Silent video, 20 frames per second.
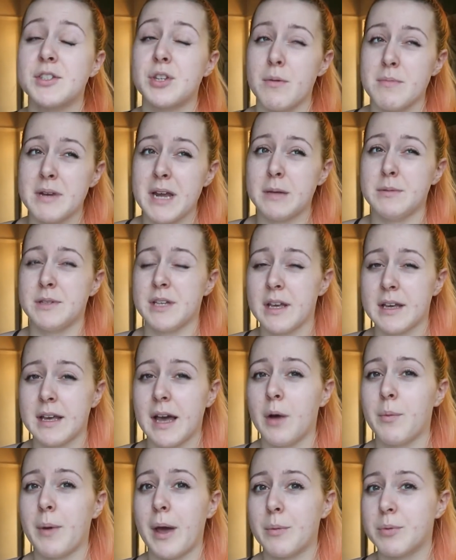Sometimes you can
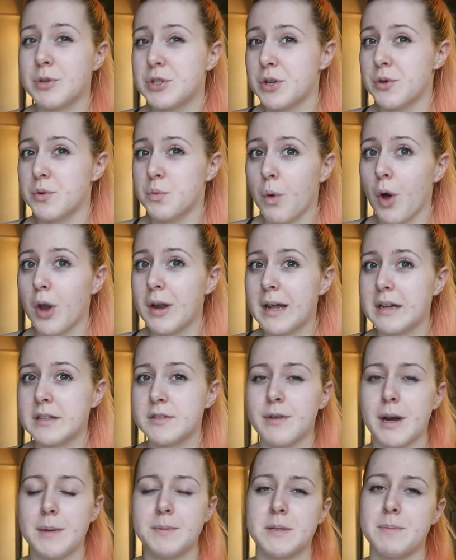get away with doing one
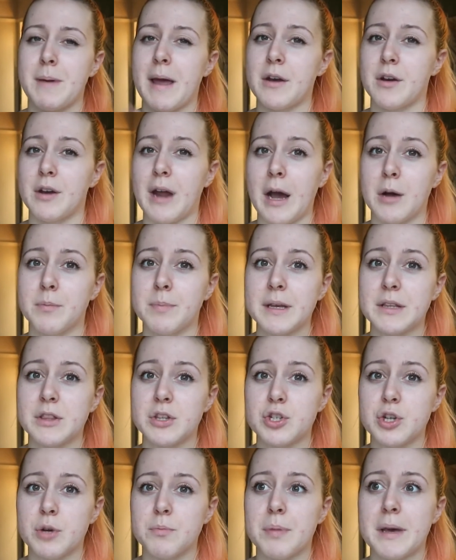less rep depending on how big
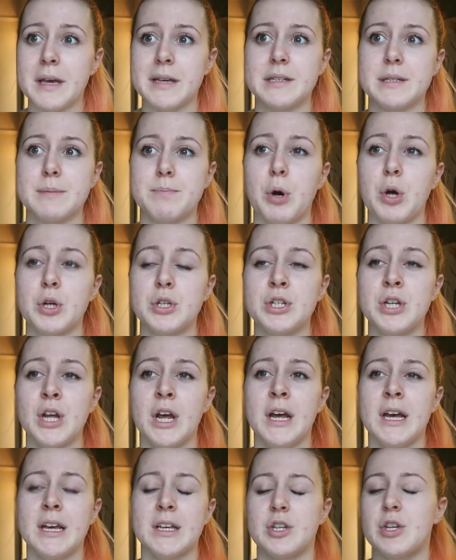the jump is, but
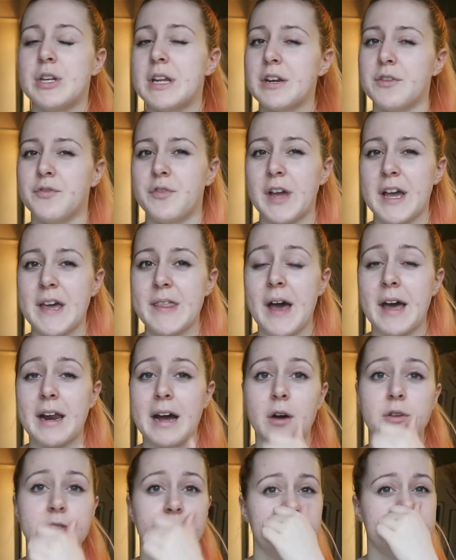you need to figure that
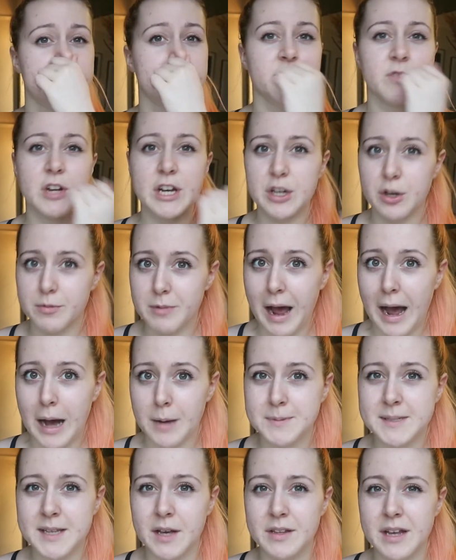out. There are some really good
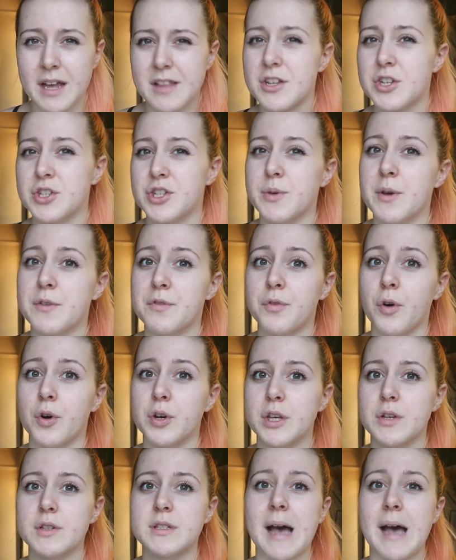apps out there that do it for you.